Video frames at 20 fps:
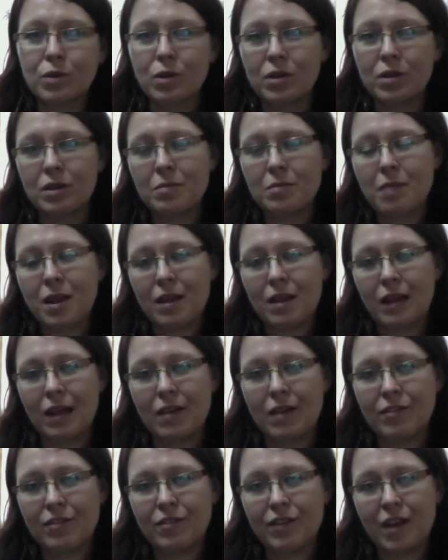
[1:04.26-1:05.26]
in my
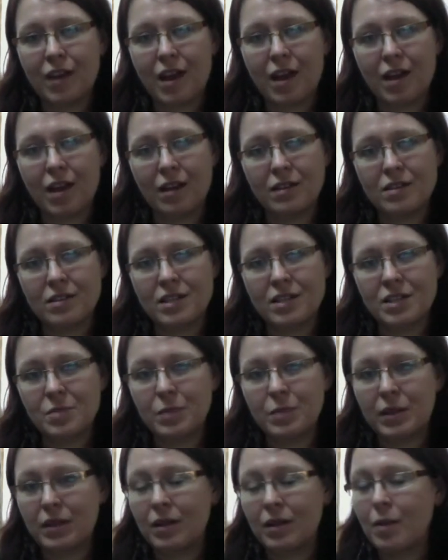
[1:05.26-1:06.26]
life and has
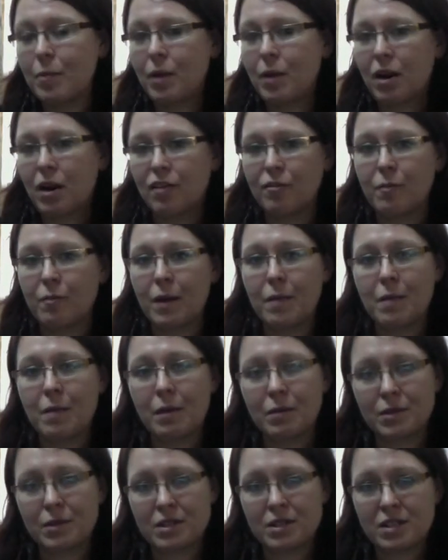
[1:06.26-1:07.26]
been a part of my
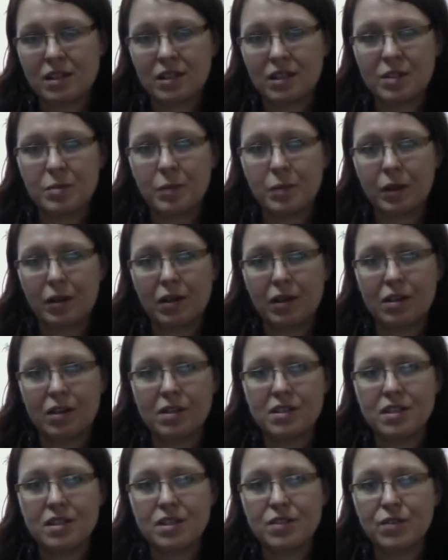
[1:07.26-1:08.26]
memories and
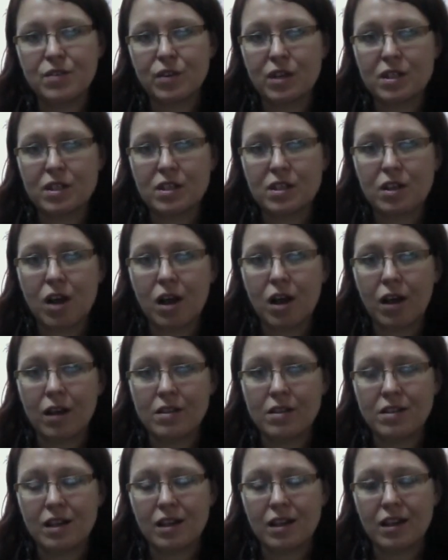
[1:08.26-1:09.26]
experiences for as long as
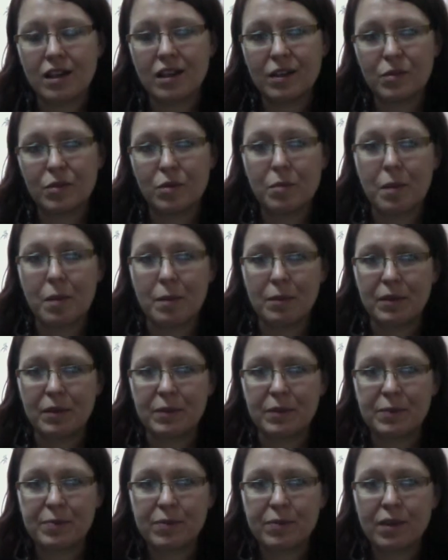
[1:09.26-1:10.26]
I can remember.
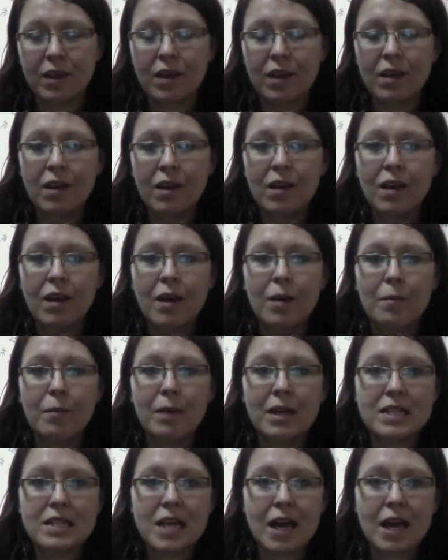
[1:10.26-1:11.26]
My
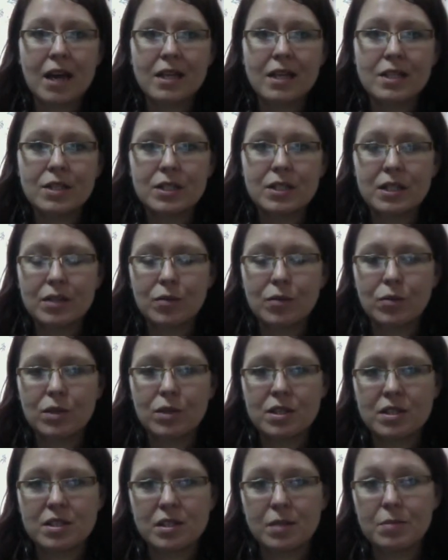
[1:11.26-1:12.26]
dad
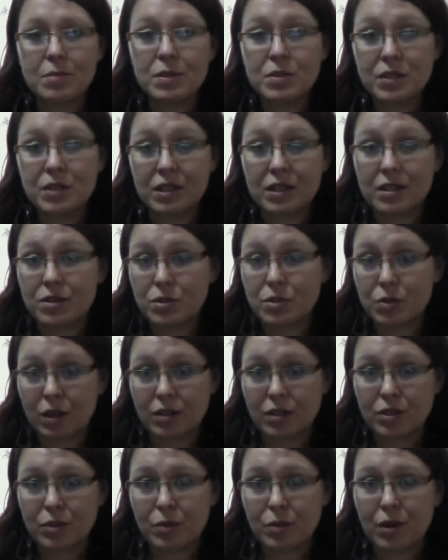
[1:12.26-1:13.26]
was a music
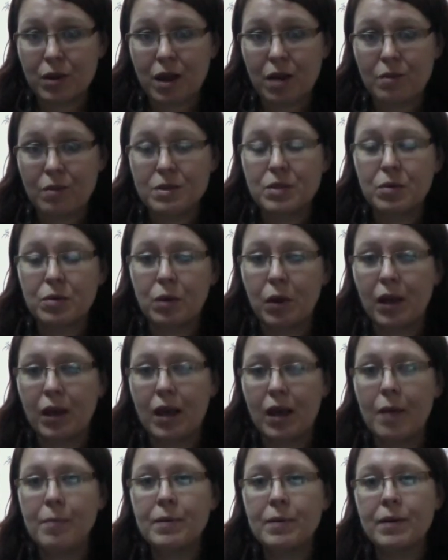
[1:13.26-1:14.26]
instructor when I was growing
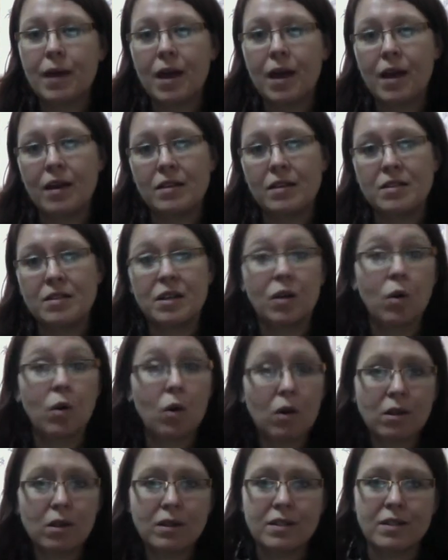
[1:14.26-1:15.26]
up and a
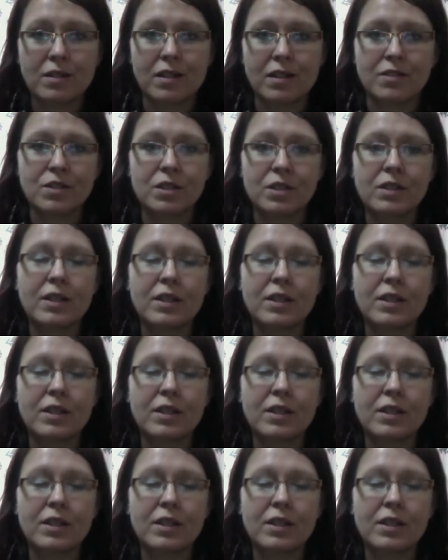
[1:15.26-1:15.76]
choral conductor,